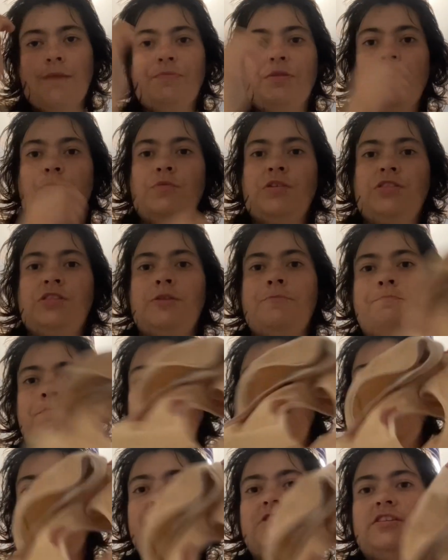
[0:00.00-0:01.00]
With the
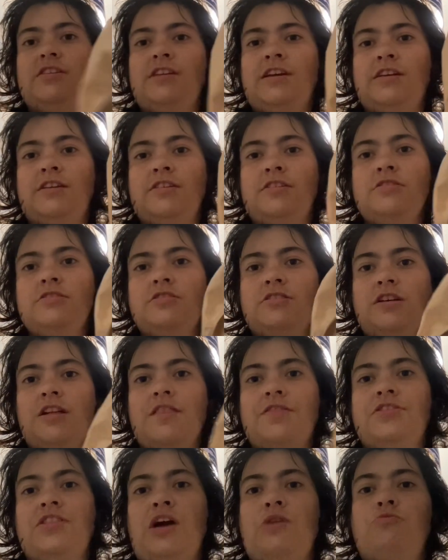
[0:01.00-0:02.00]
period knickers,
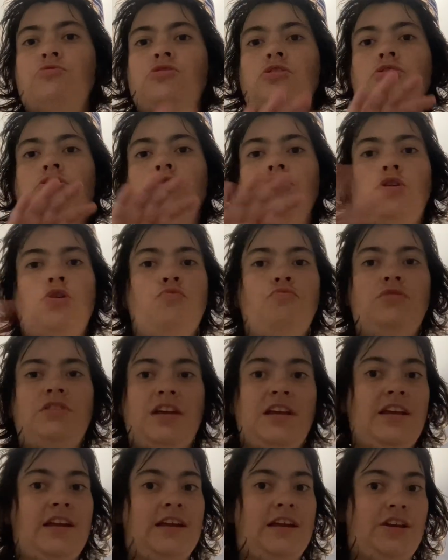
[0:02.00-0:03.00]
there was no
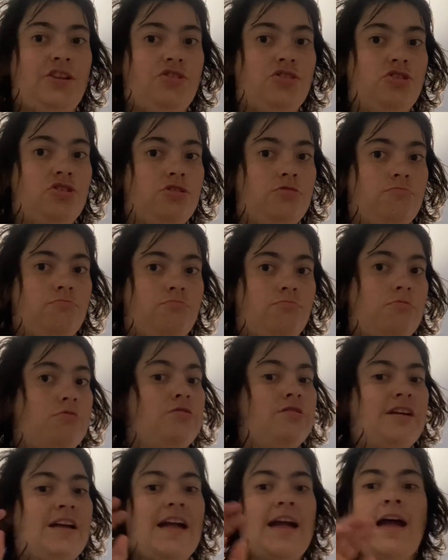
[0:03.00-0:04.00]
leakage
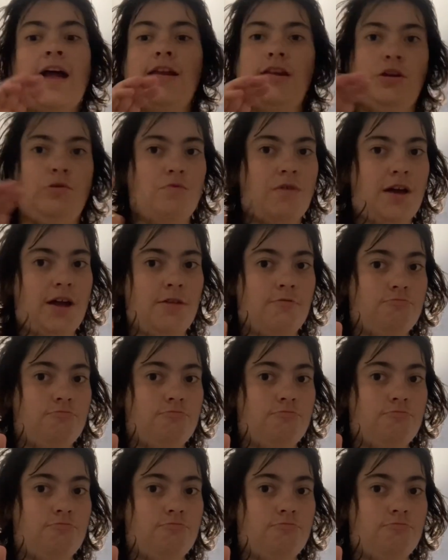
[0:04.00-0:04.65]
anywhere.